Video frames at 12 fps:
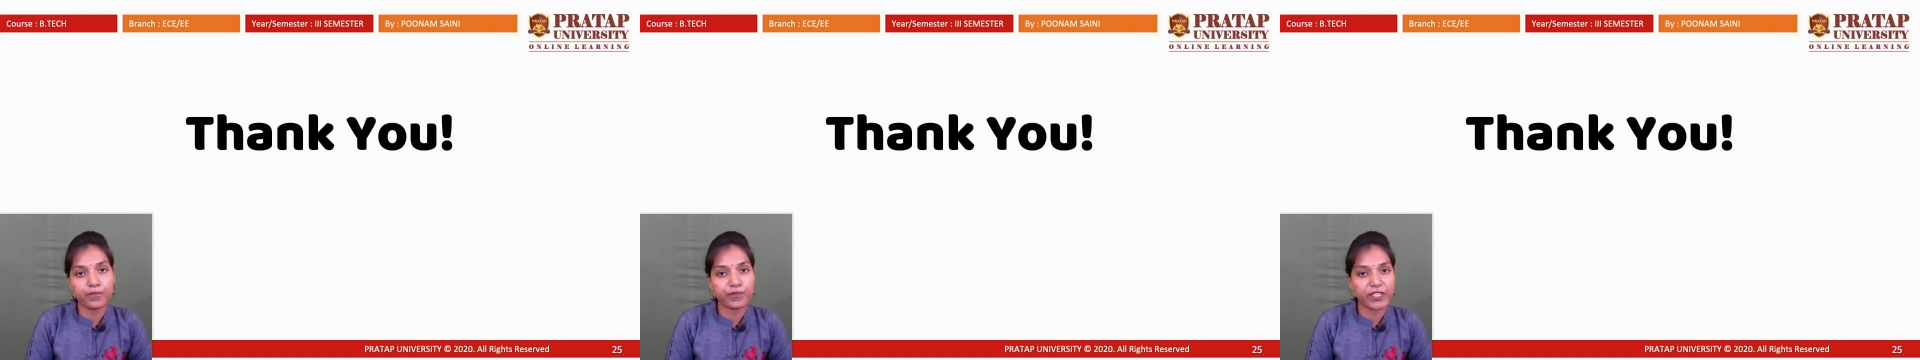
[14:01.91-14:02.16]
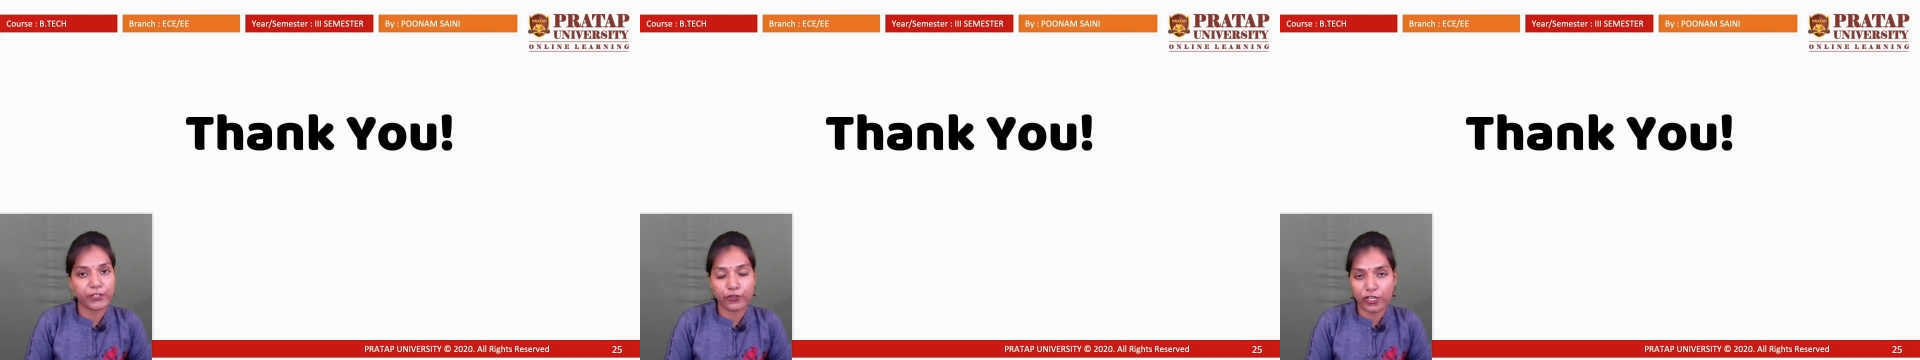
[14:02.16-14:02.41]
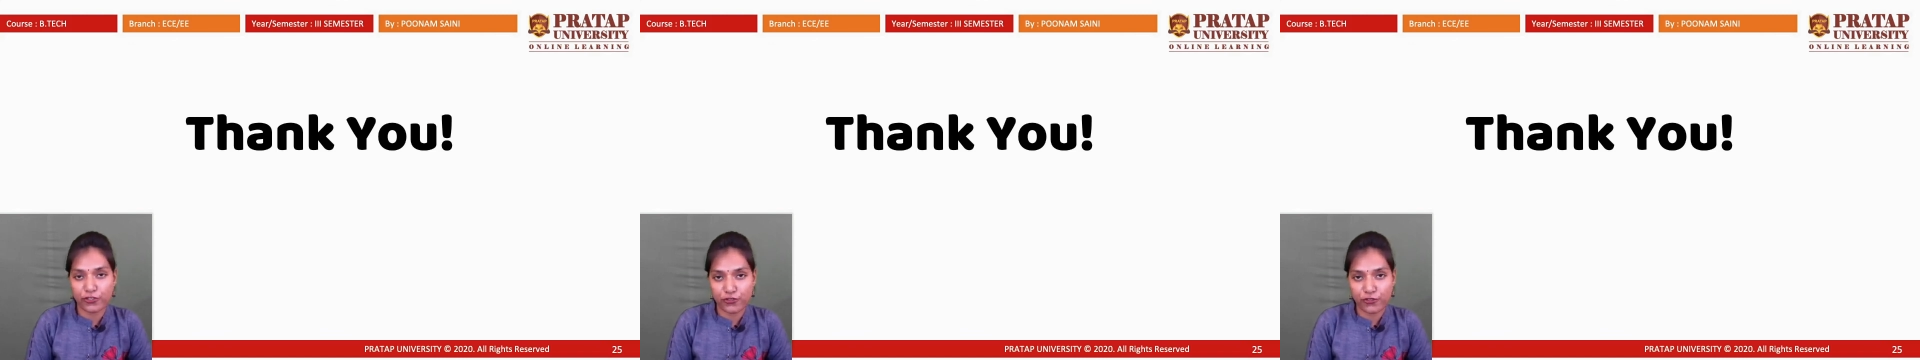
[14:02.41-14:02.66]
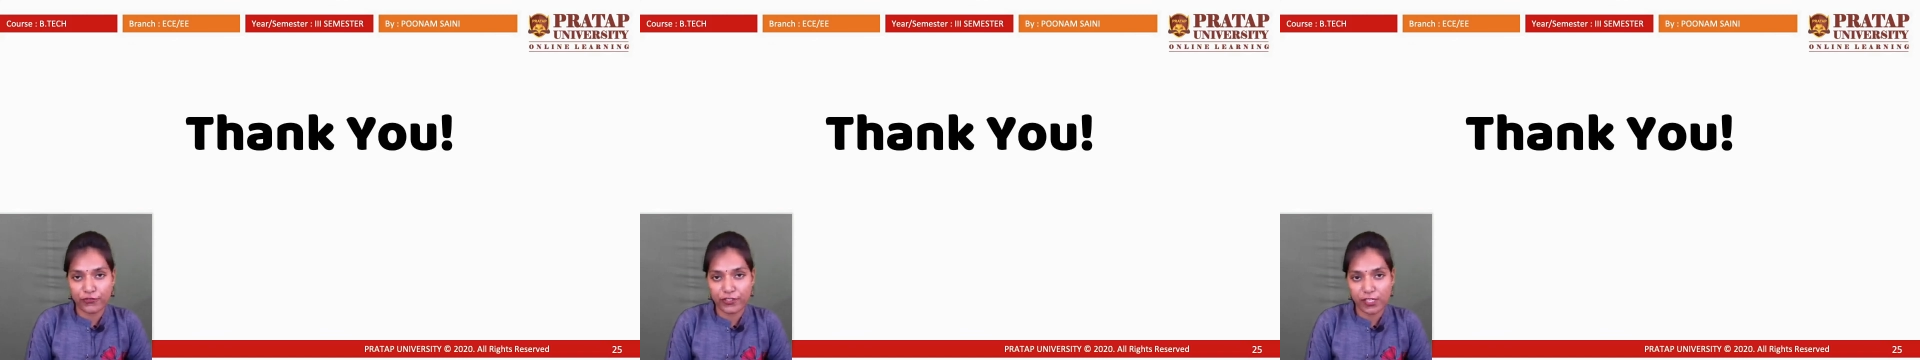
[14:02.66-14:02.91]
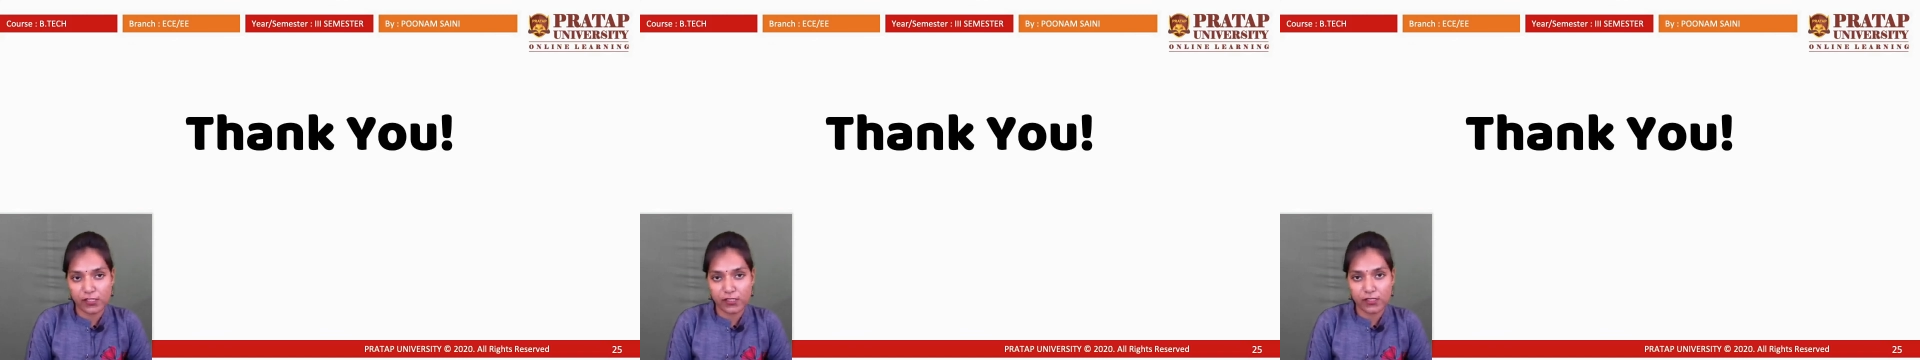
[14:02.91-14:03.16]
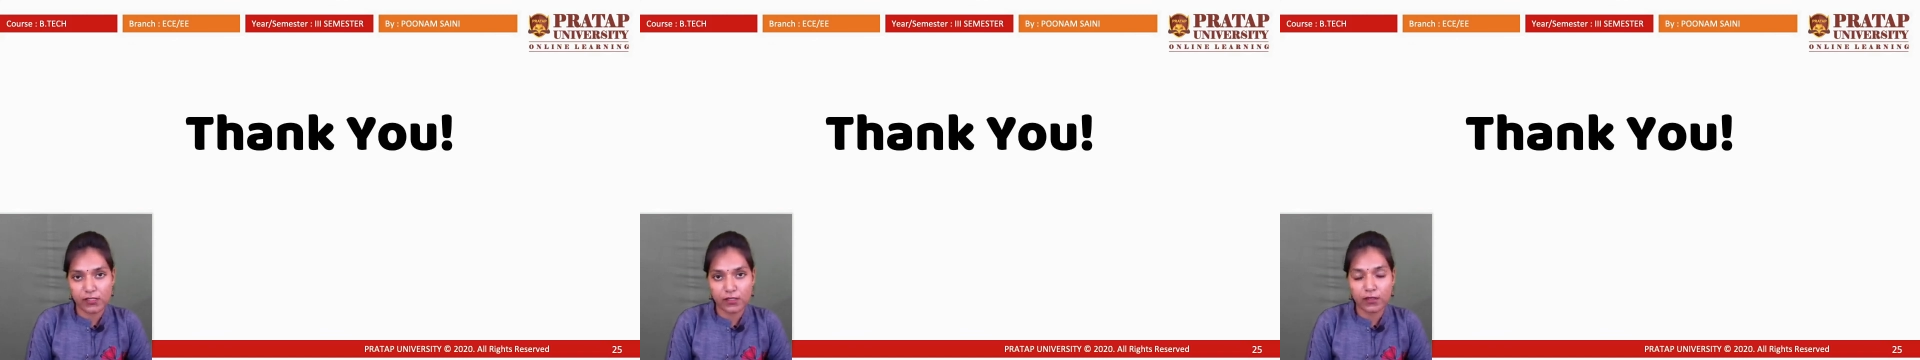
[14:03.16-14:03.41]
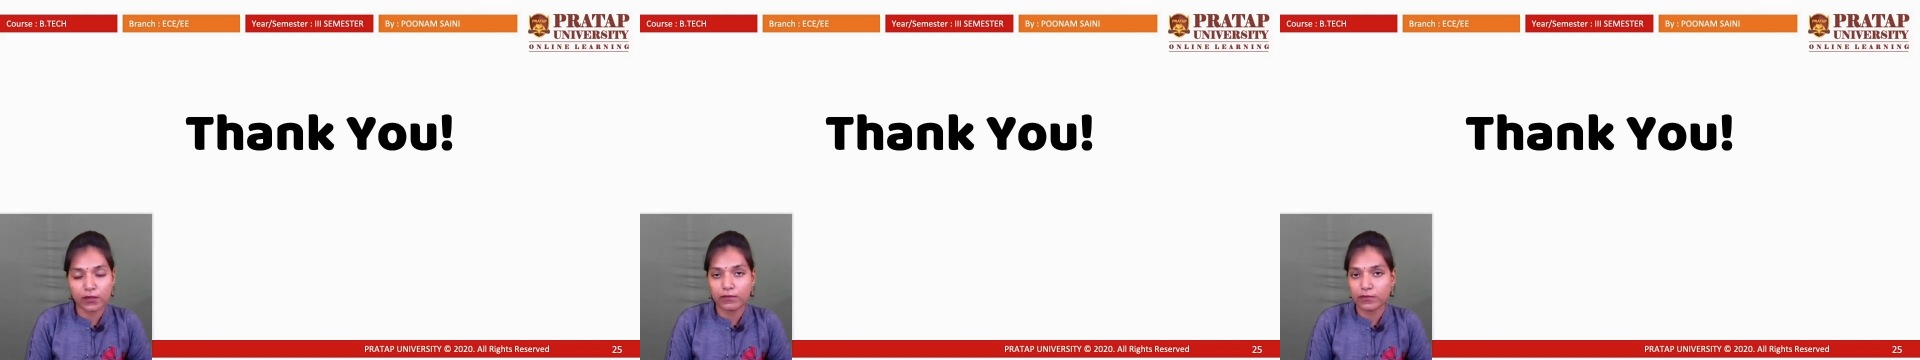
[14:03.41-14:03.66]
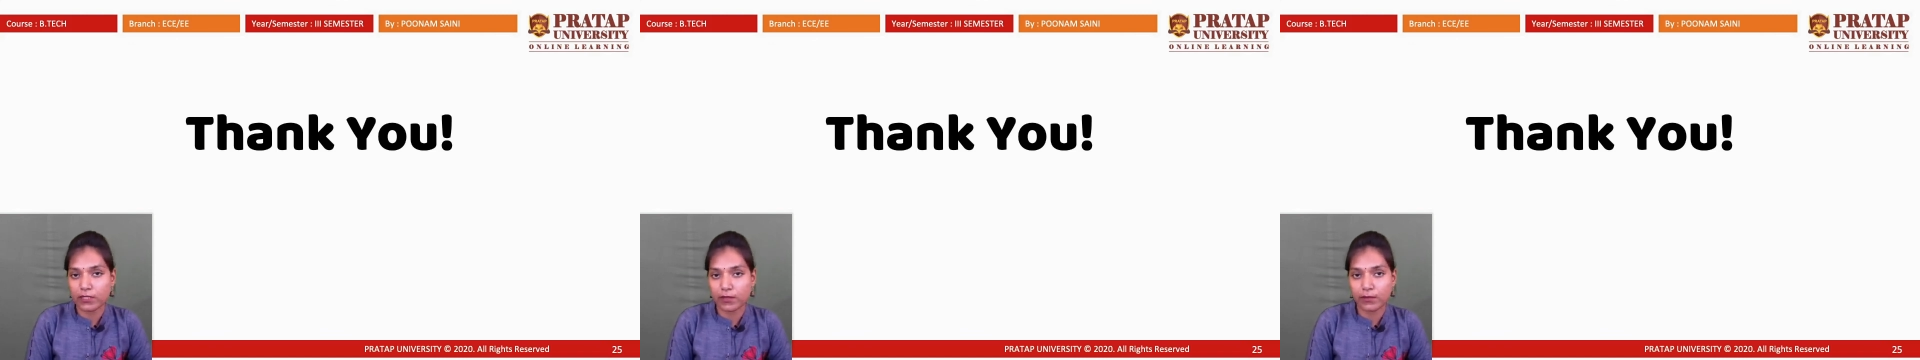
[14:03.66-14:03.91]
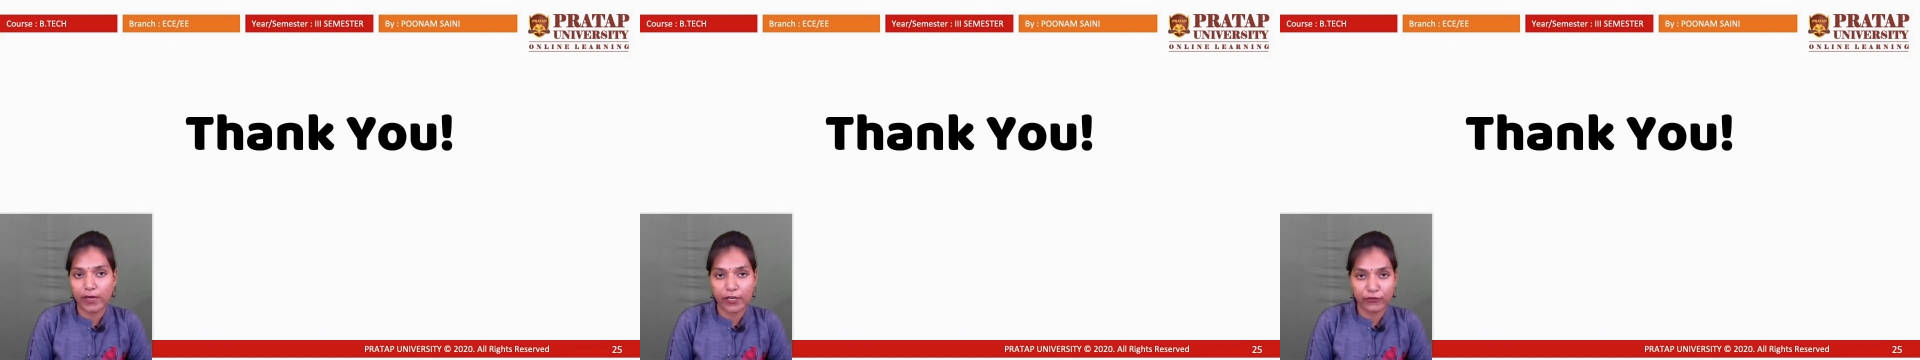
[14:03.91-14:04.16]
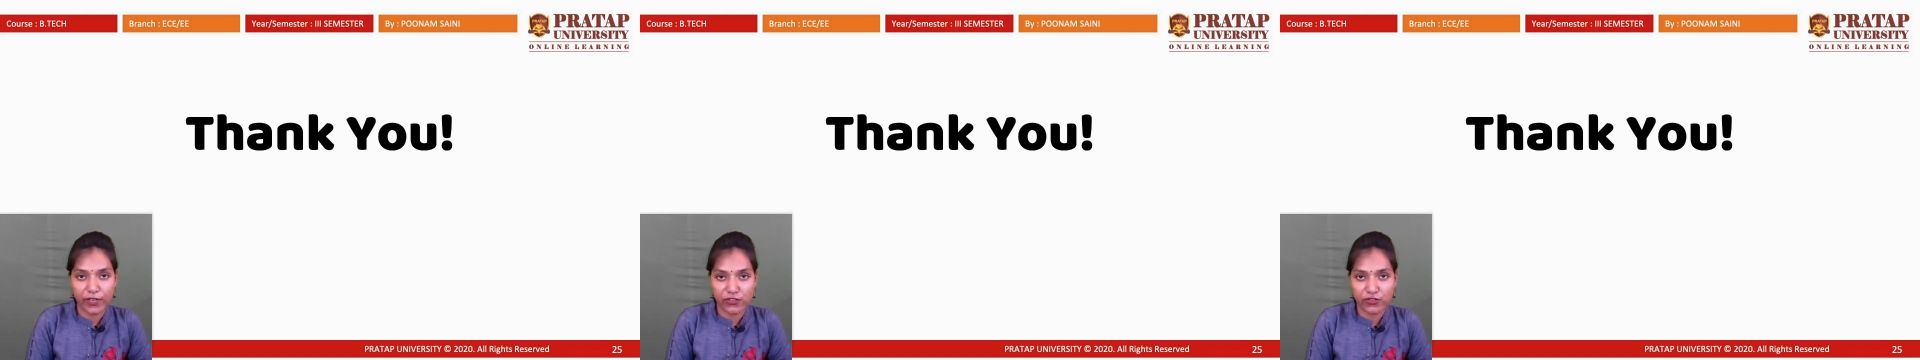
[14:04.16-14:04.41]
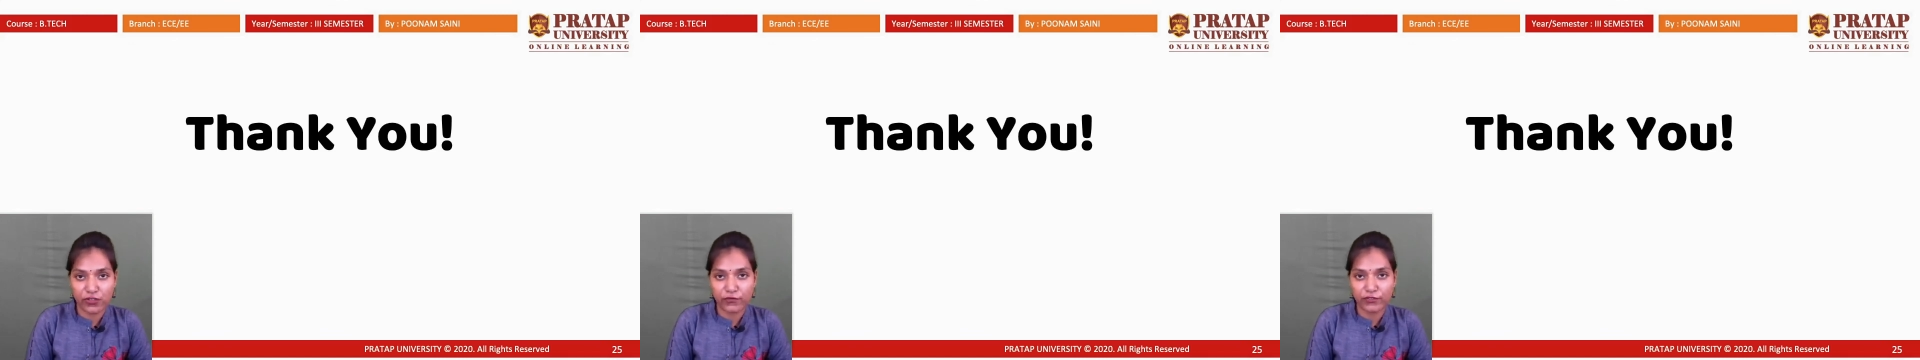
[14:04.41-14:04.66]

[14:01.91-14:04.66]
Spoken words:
introduction of a transistor, the manufacturing of the